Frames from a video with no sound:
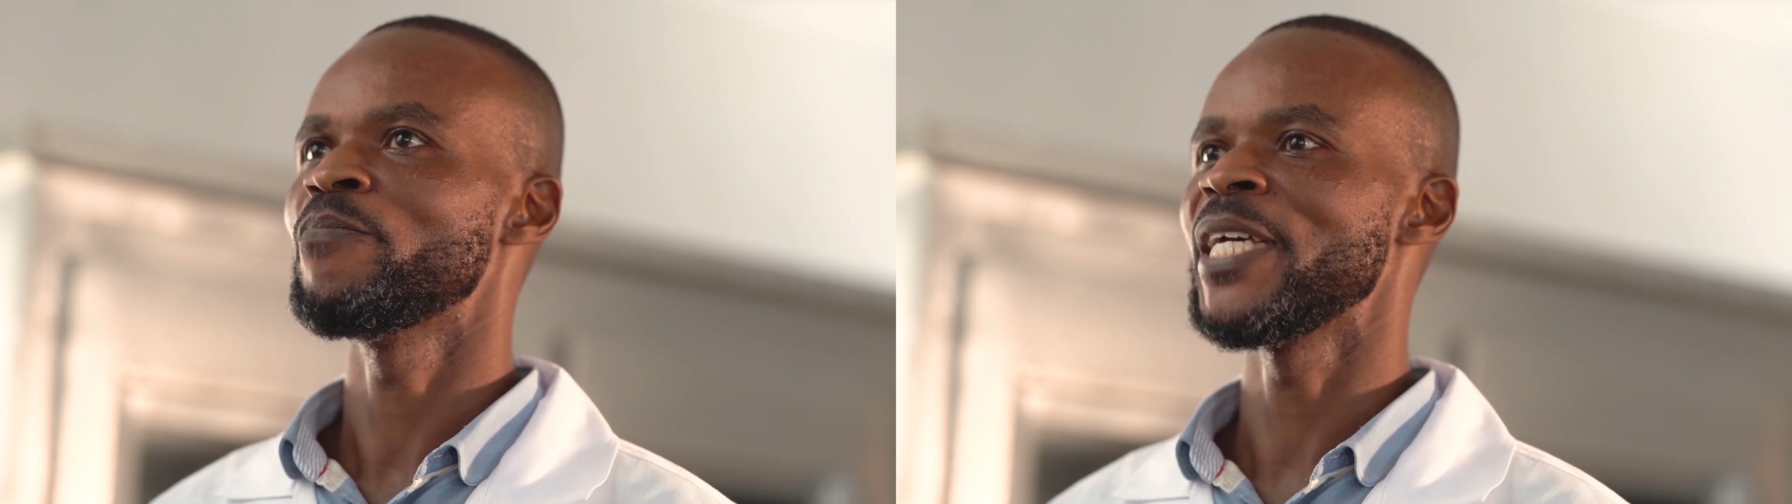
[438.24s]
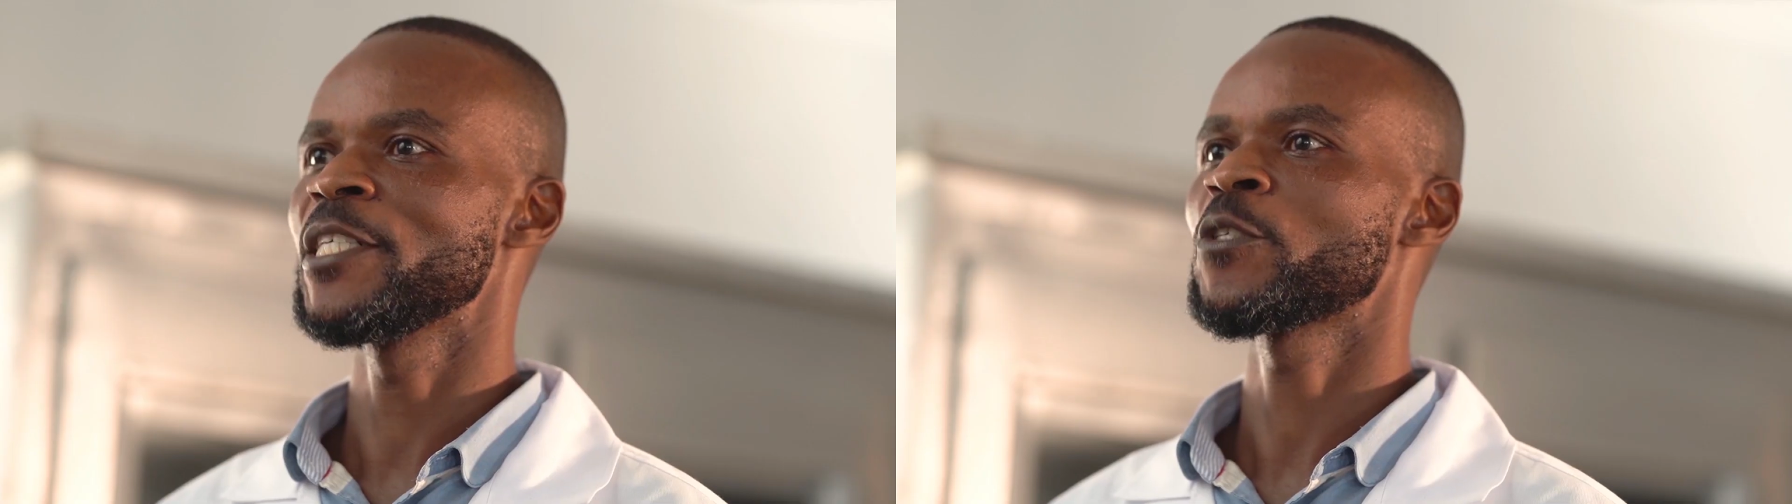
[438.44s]

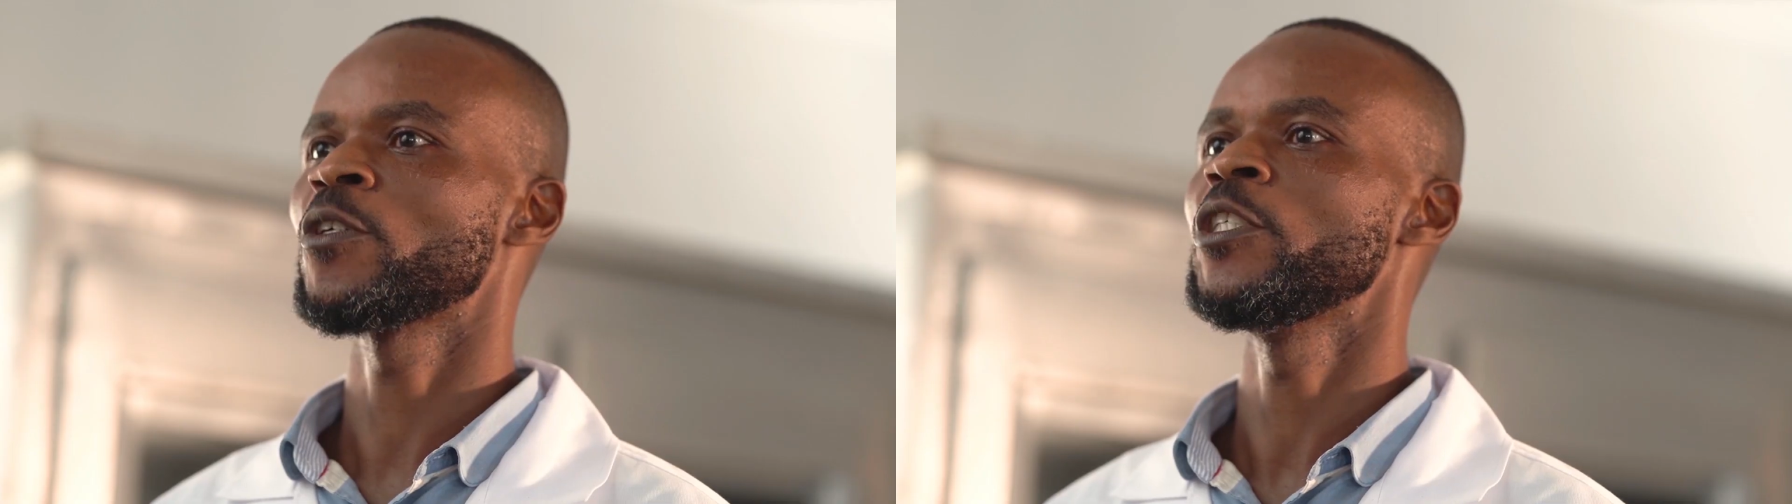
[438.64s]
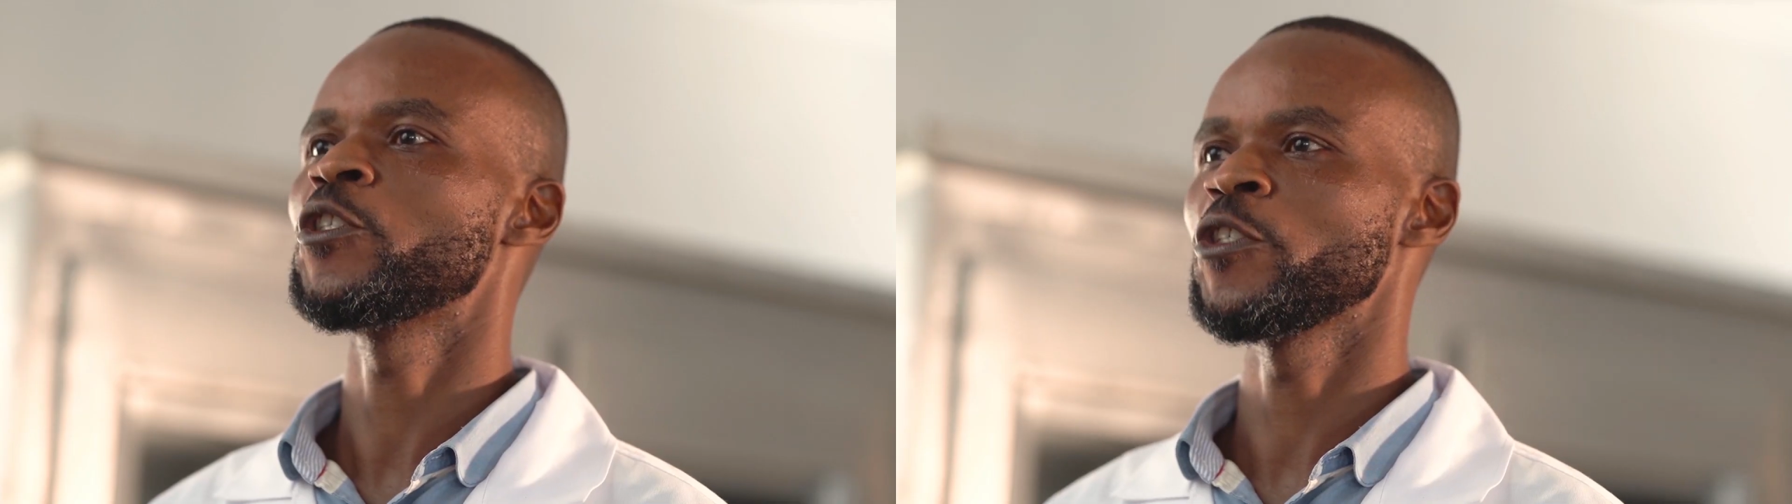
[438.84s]
Based on
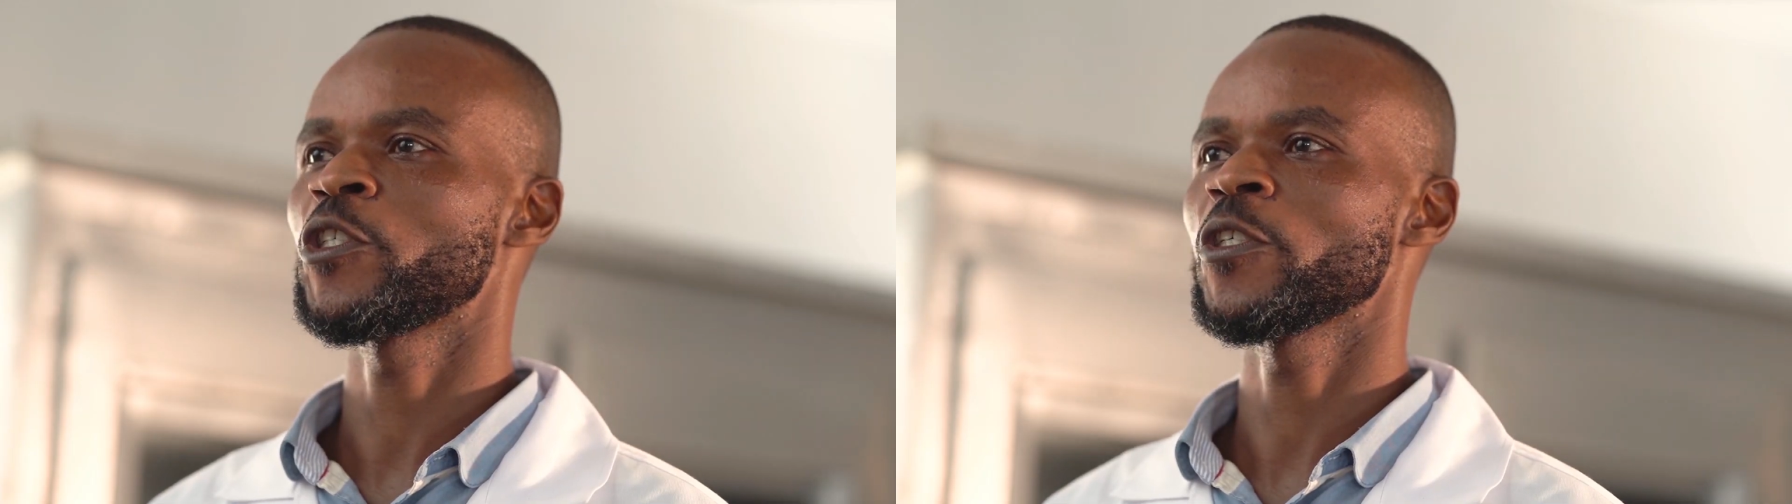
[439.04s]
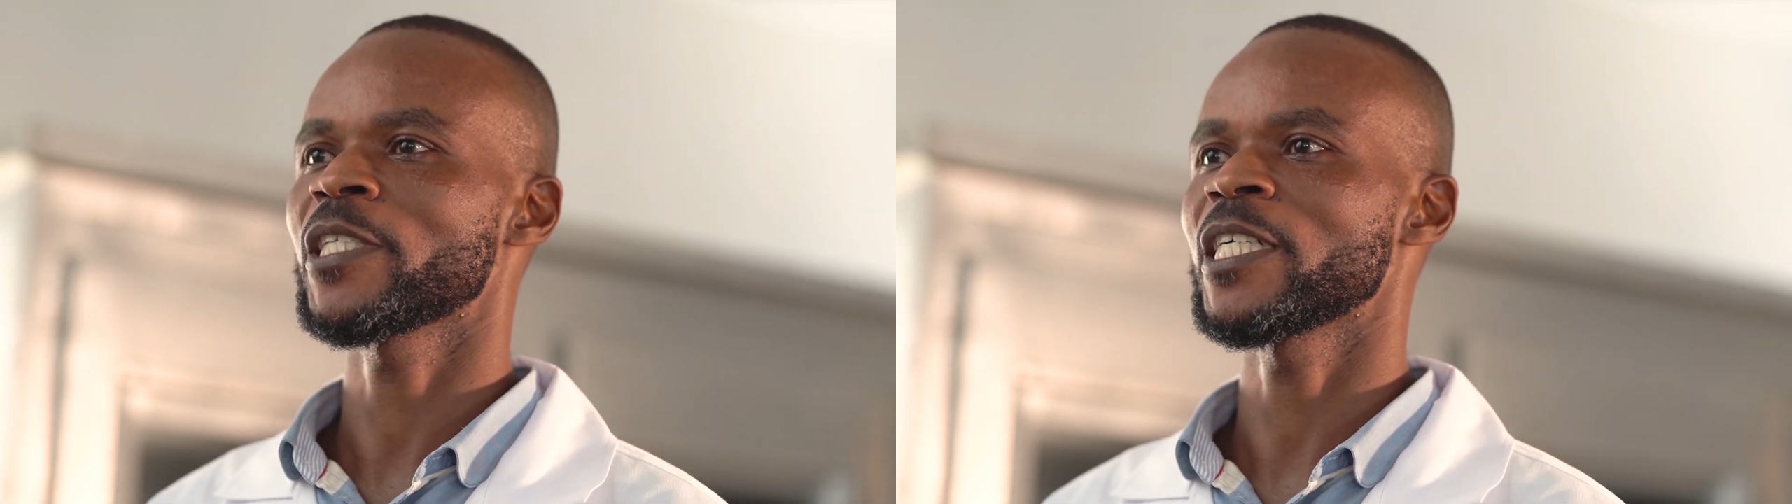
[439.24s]

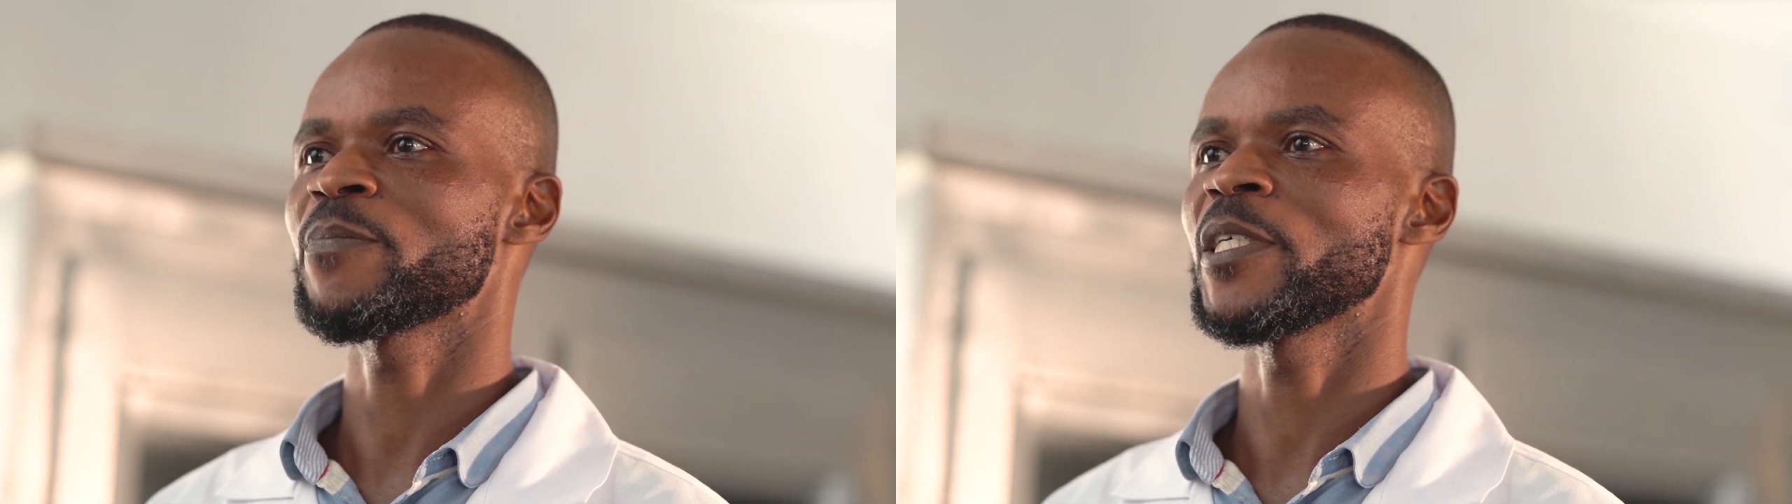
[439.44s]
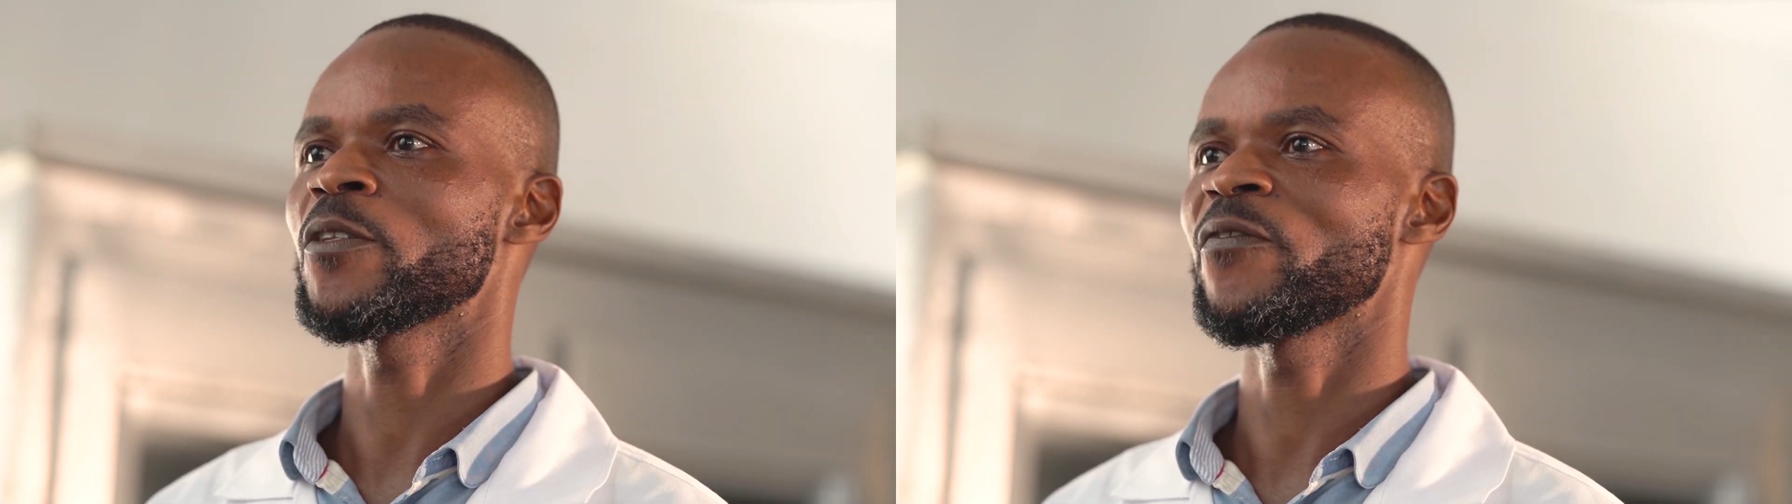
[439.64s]
nutritious
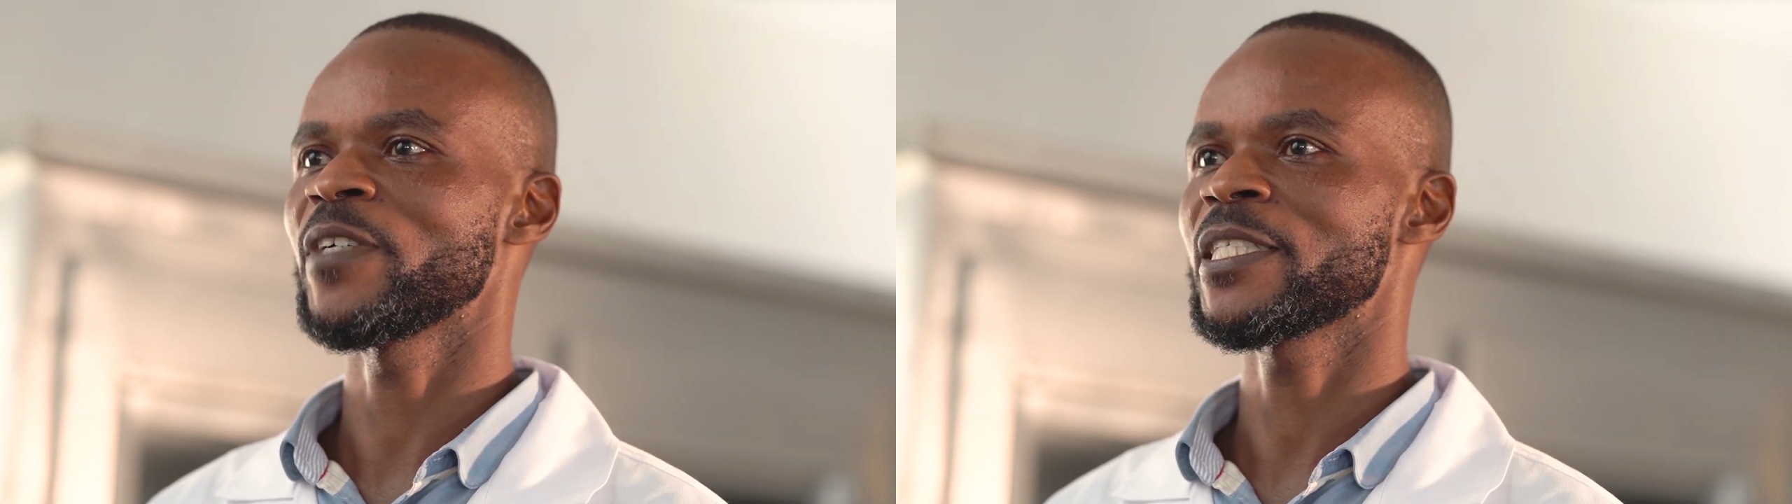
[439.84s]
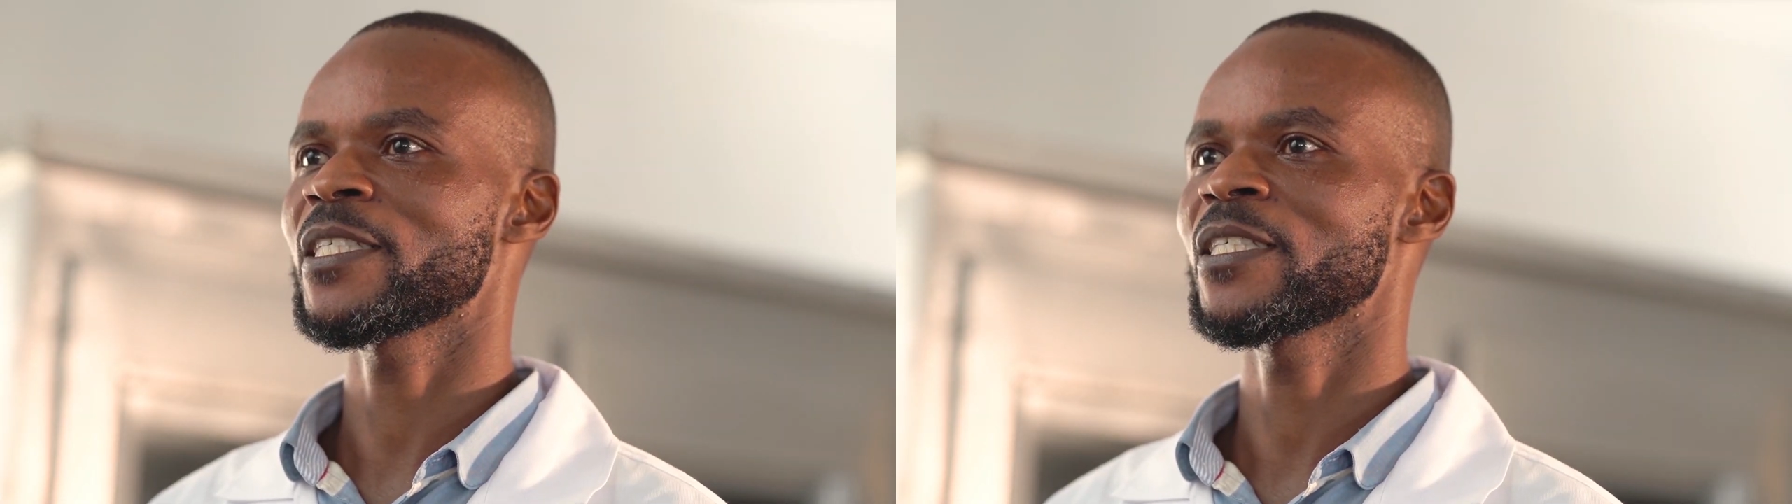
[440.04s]
aspect of it,